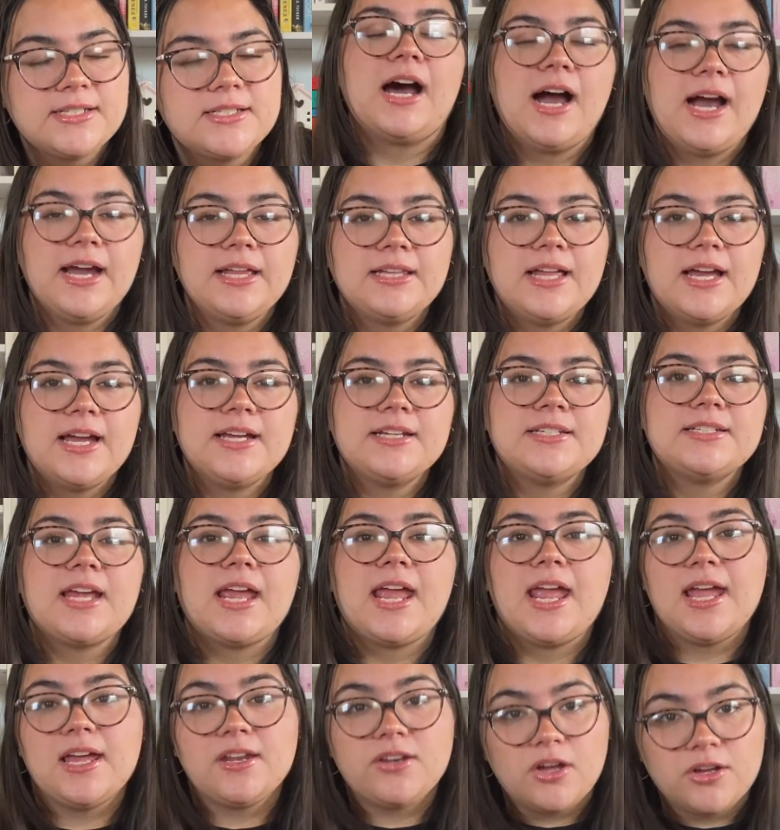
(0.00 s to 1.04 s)
Highlight
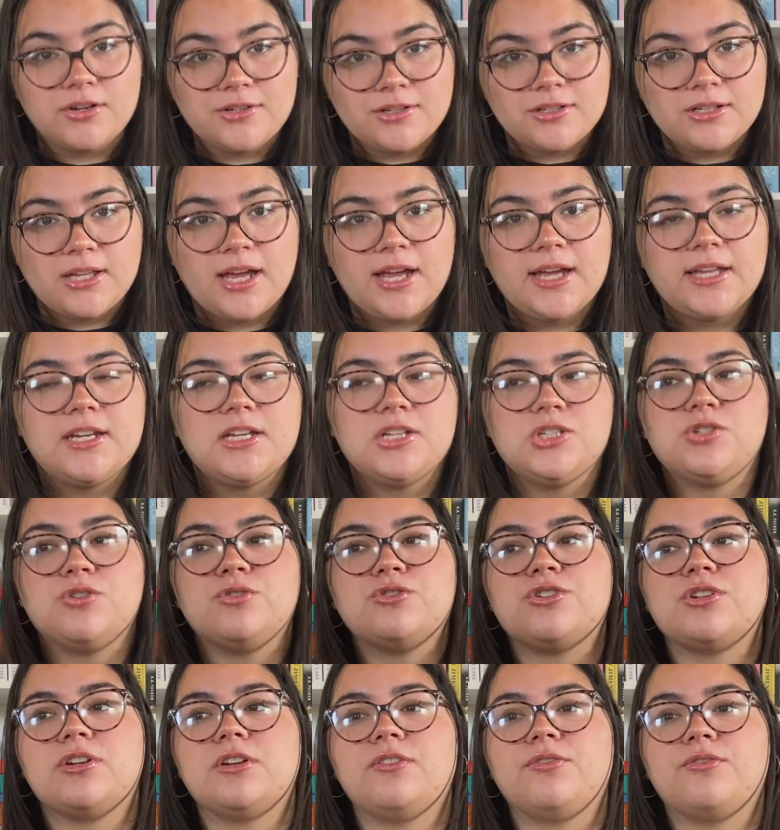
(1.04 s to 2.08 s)
and underline is
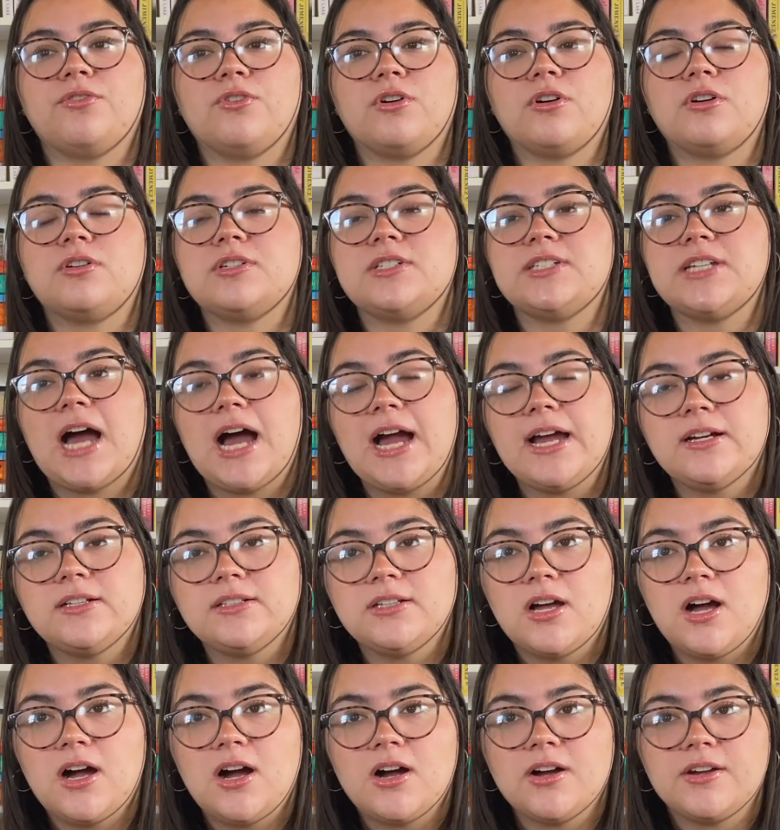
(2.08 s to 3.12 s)
usually for
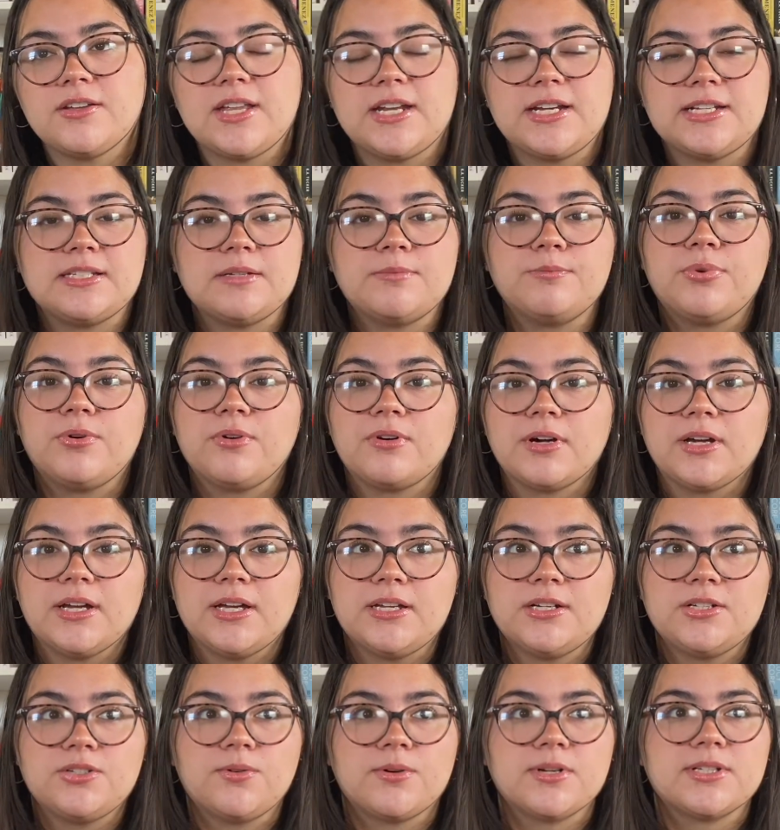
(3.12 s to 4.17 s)
dialogue that is
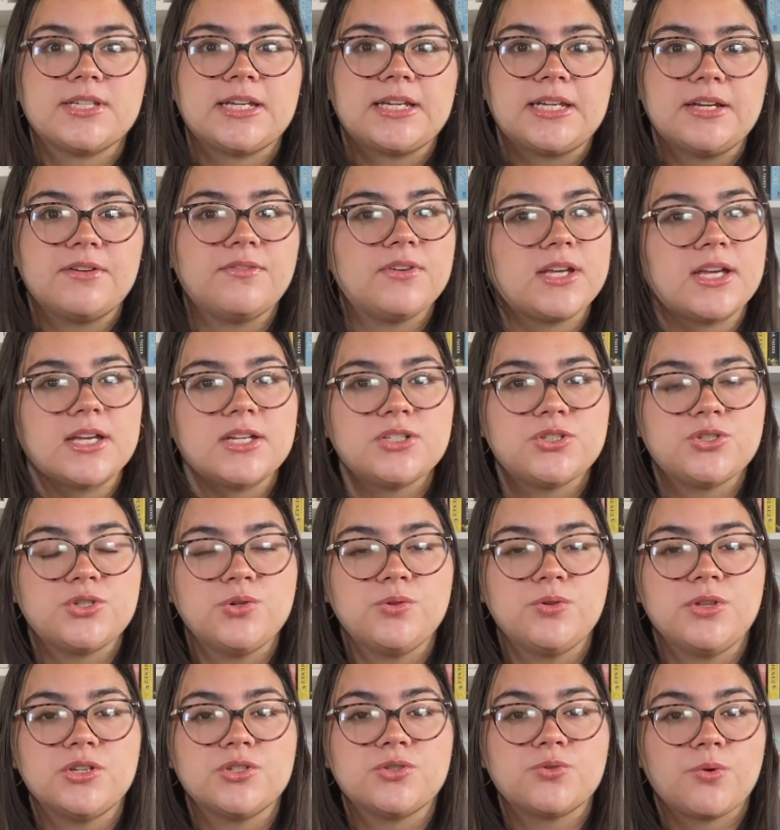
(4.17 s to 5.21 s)
important or significant to
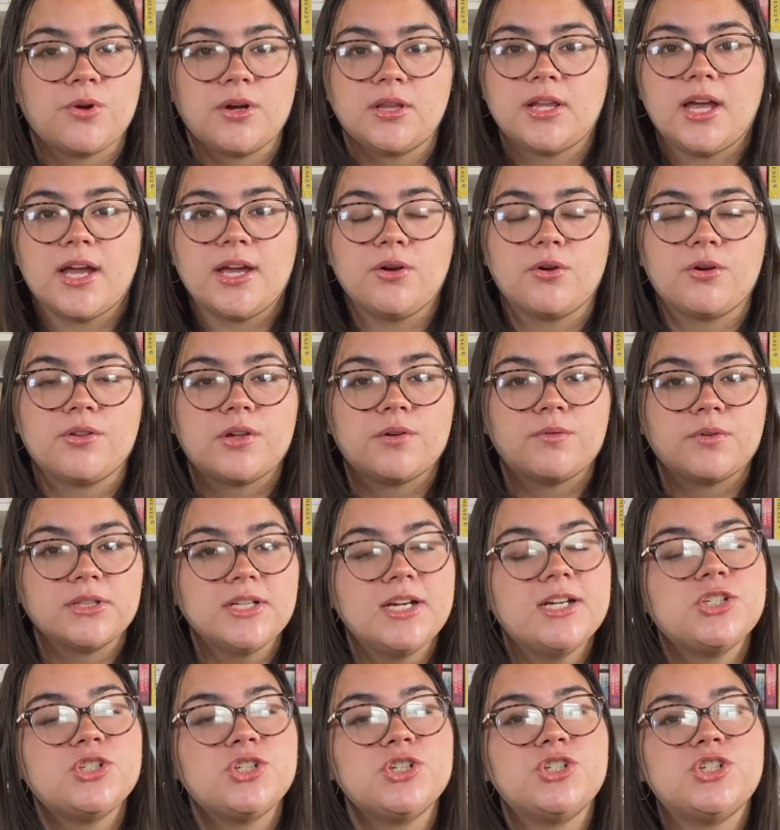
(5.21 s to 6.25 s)
the storyline or the
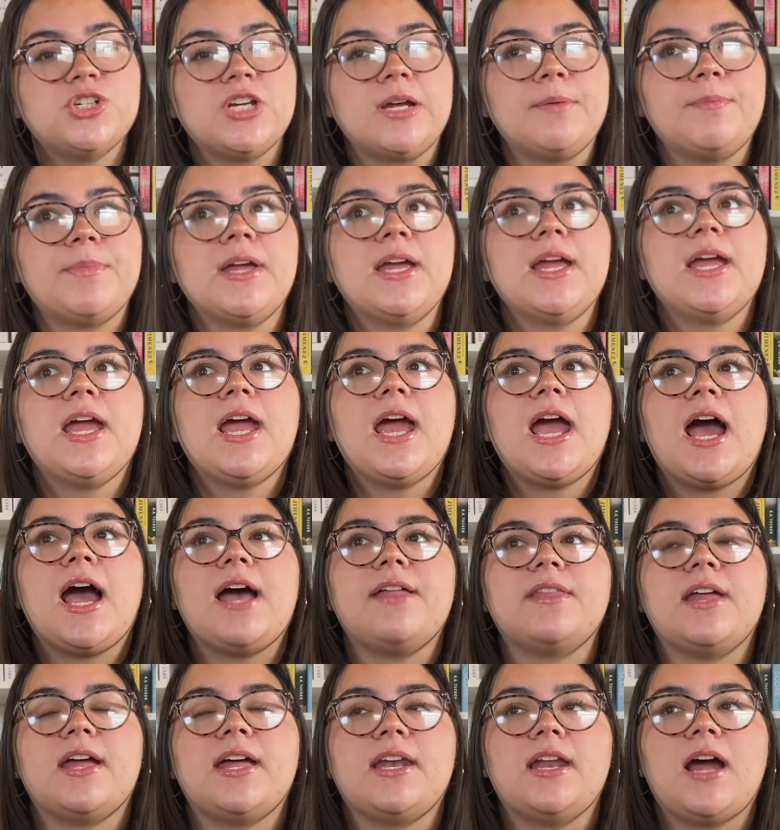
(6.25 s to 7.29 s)
relationship, and
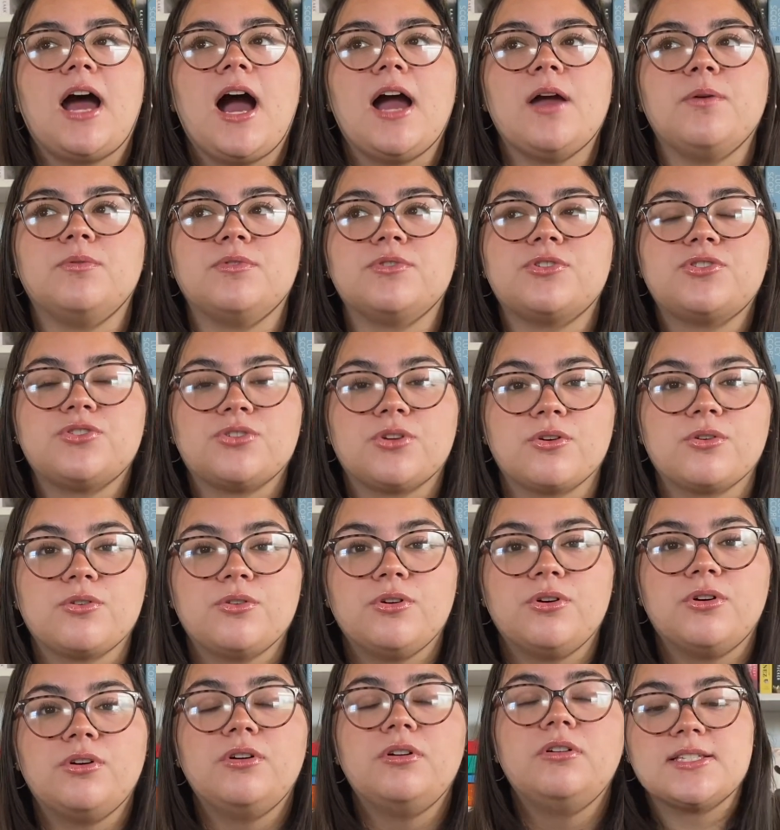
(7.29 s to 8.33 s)
then I will
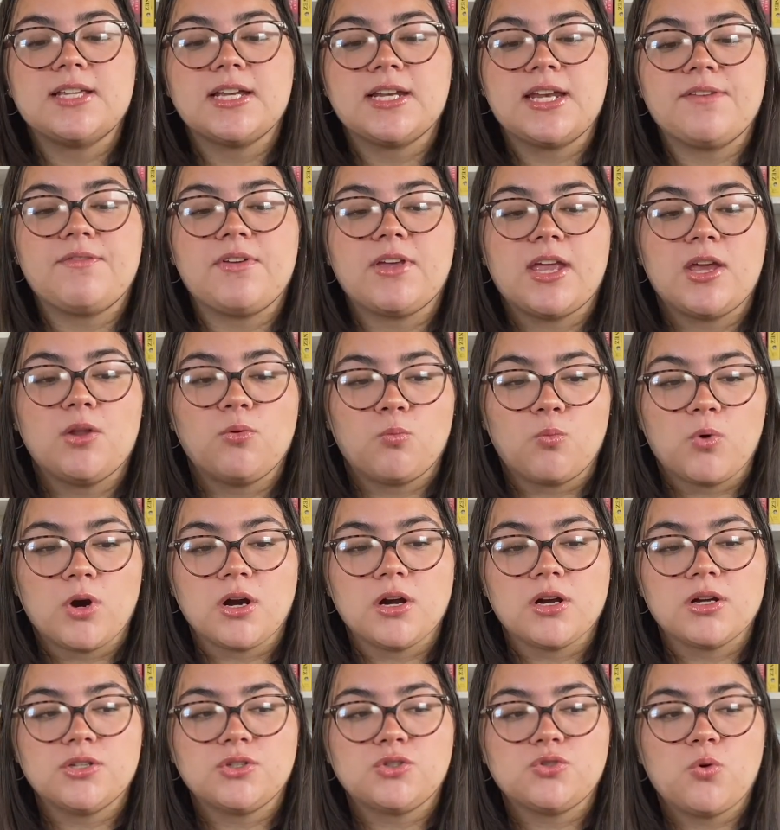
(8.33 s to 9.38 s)
circle significant
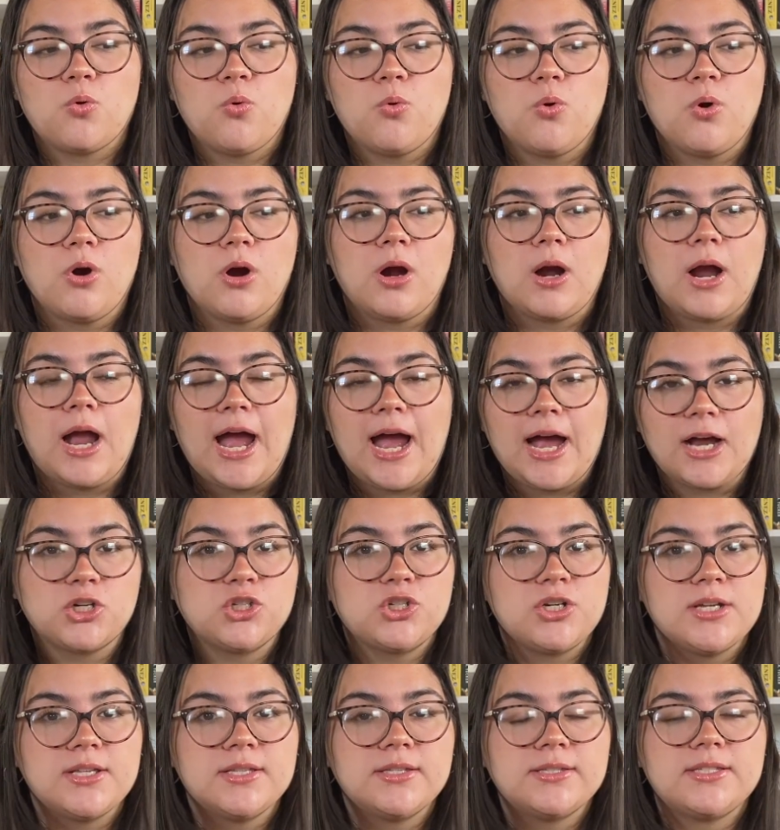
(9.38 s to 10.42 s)
words or
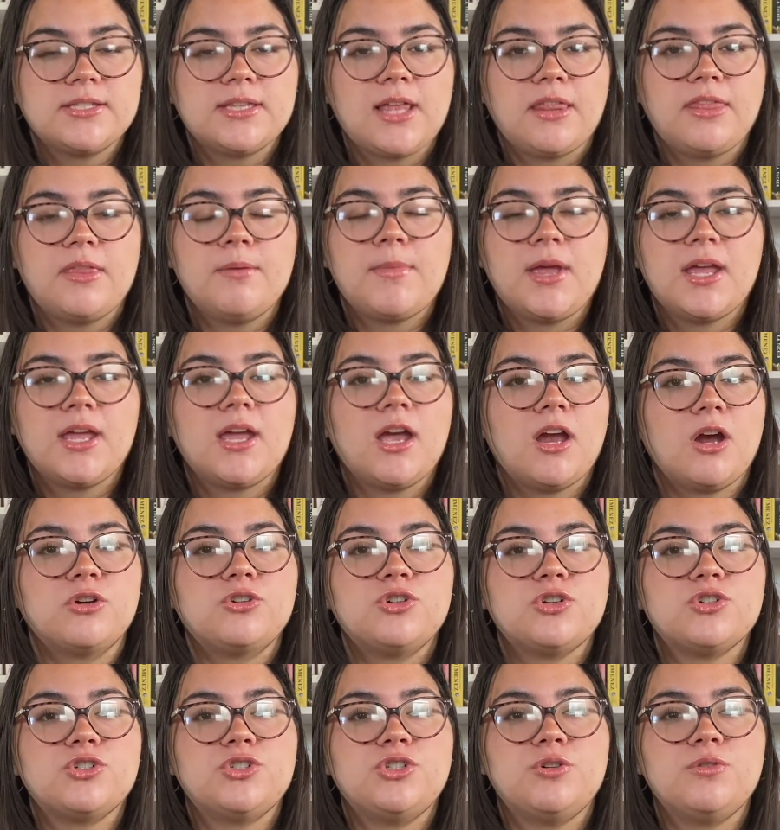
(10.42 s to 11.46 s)
actions that the main
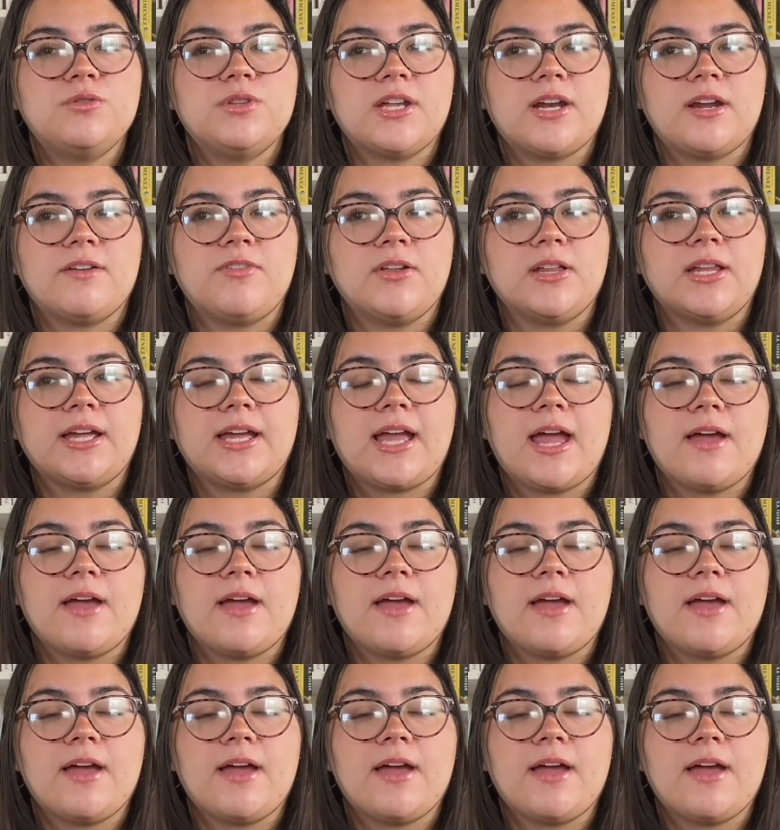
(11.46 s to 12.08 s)
characters do that I feel like